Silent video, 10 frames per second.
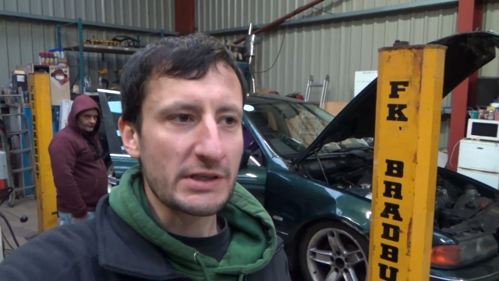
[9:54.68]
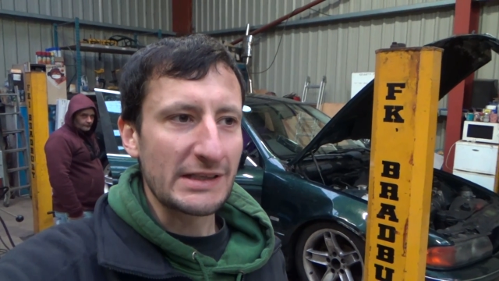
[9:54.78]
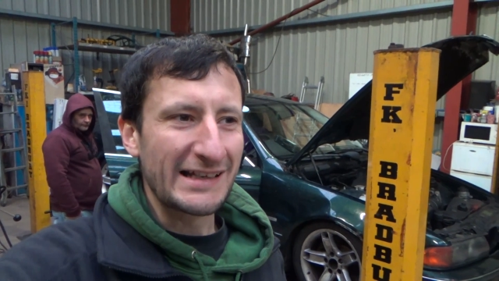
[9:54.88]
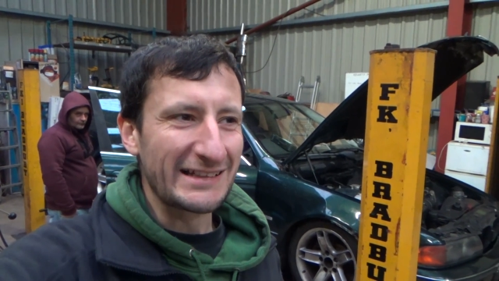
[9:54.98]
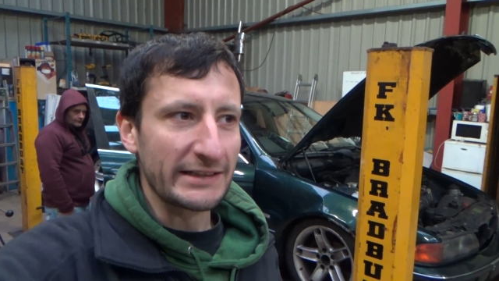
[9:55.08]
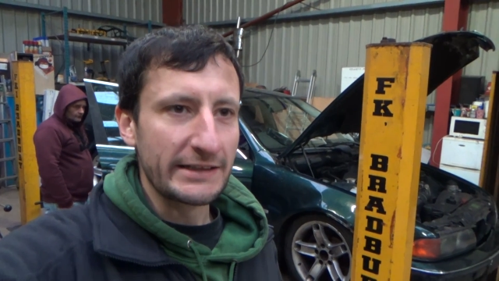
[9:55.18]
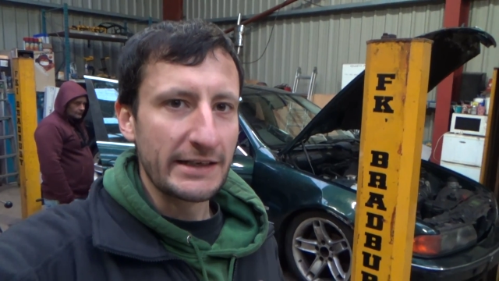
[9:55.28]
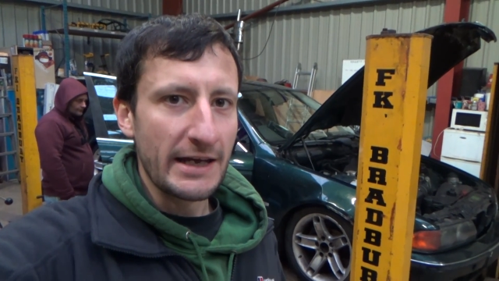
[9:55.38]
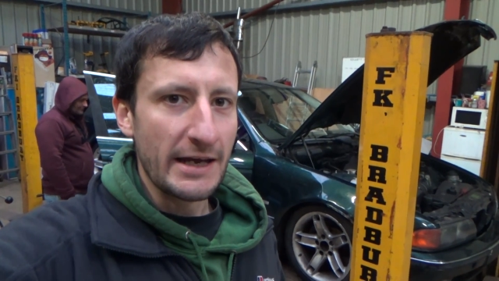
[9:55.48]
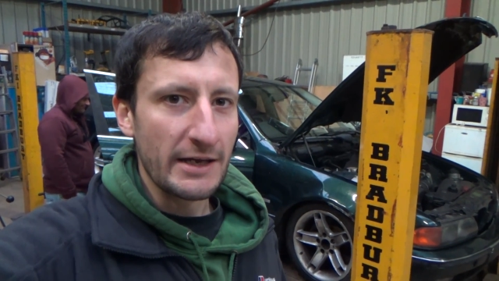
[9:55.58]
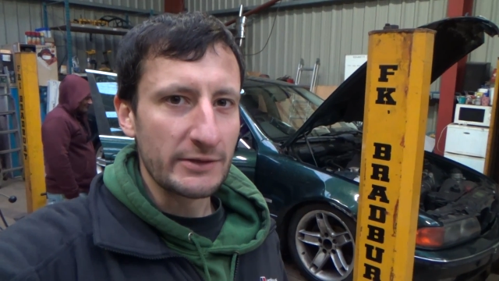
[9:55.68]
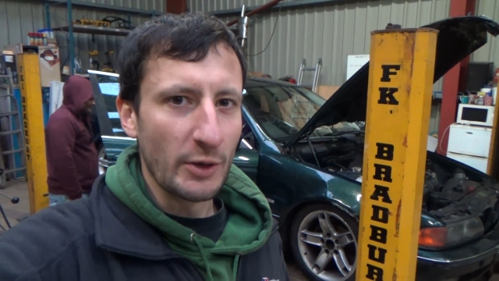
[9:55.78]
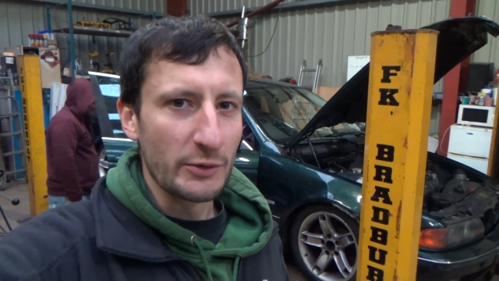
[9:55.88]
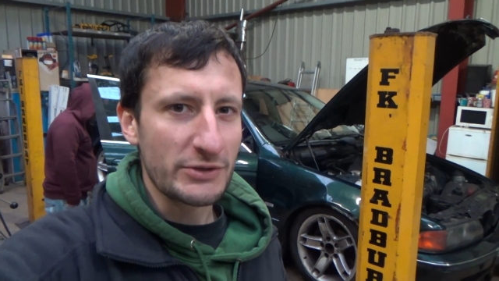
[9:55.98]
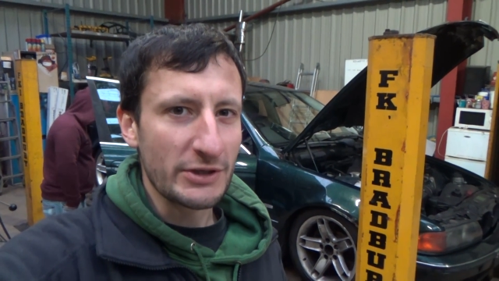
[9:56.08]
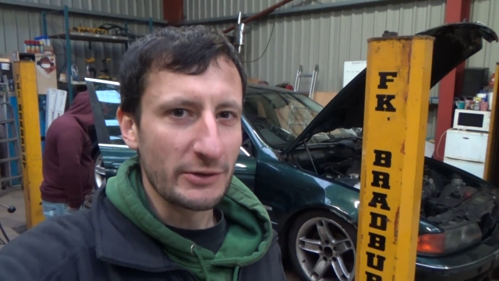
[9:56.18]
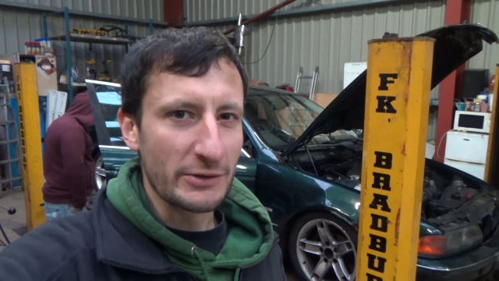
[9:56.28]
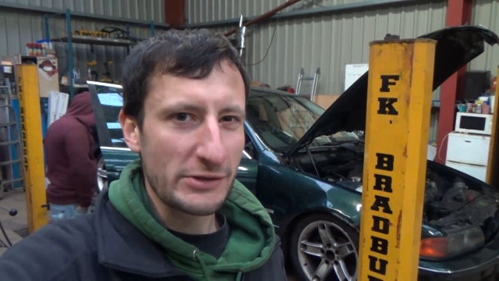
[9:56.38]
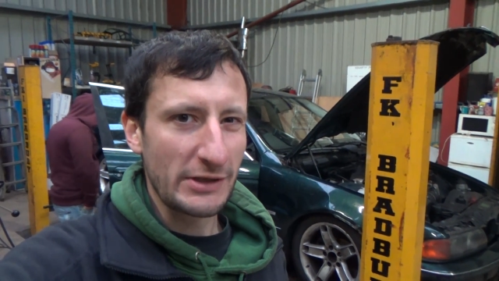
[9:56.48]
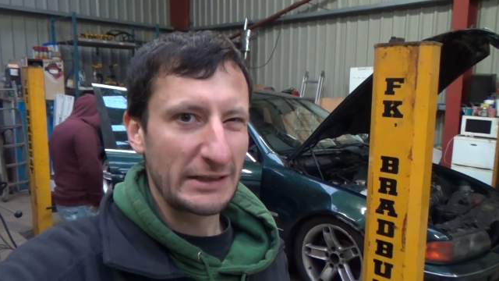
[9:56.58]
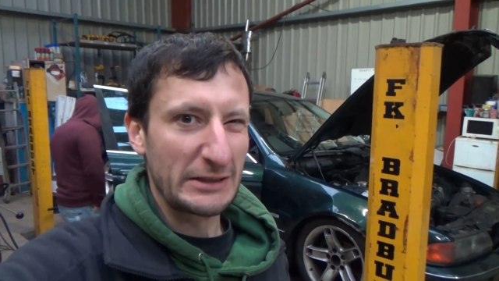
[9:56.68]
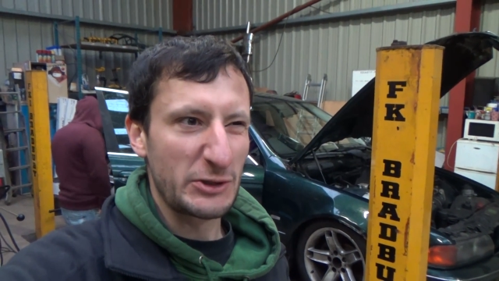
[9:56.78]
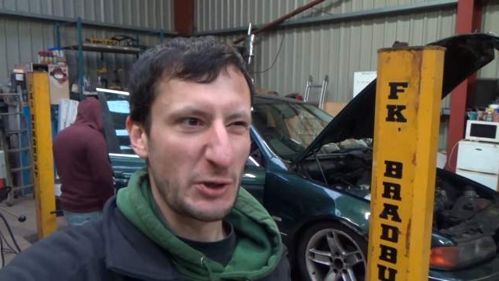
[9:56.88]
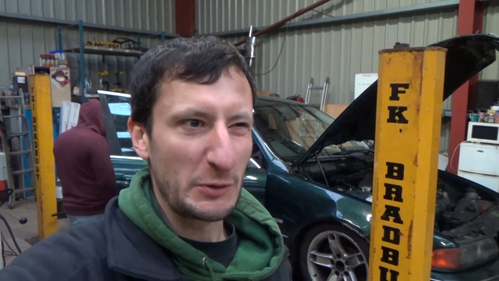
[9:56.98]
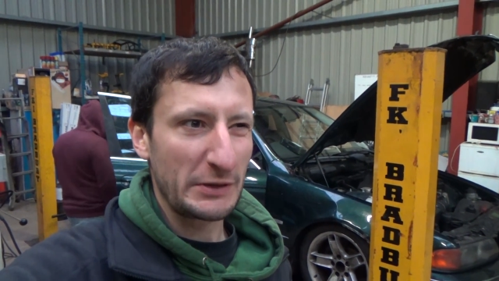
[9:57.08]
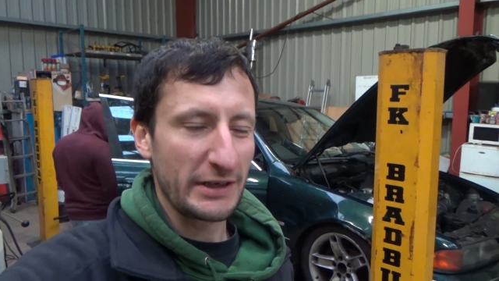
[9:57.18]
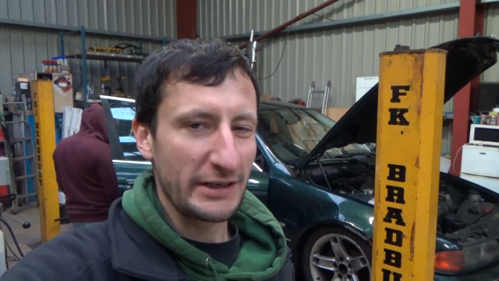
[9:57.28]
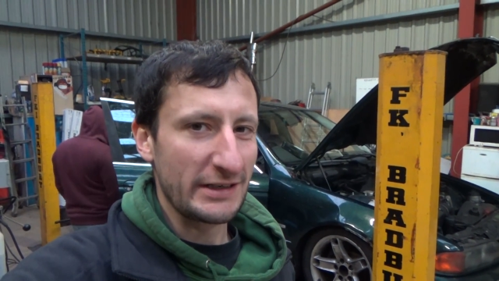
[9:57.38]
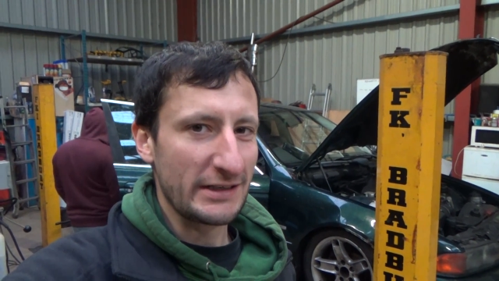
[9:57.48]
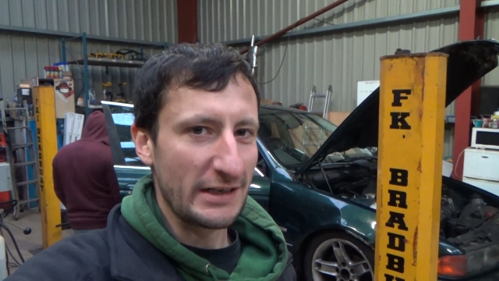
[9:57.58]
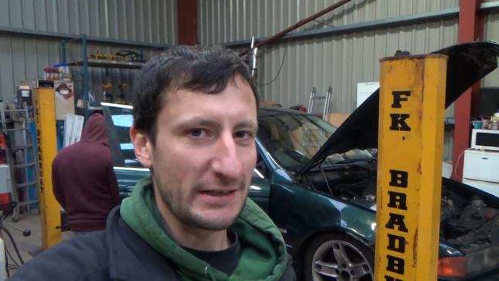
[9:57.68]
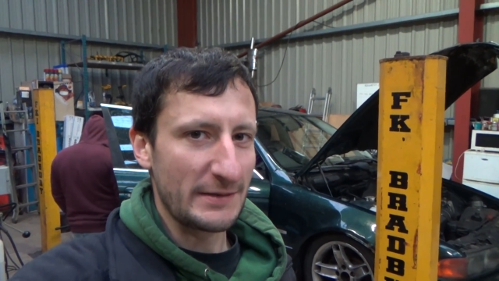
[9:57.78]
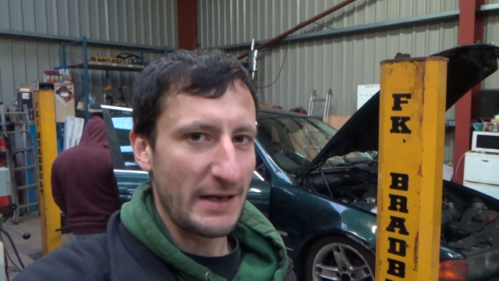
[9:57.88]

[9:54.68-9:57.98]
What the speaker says: slightly dodgy or slightly shonky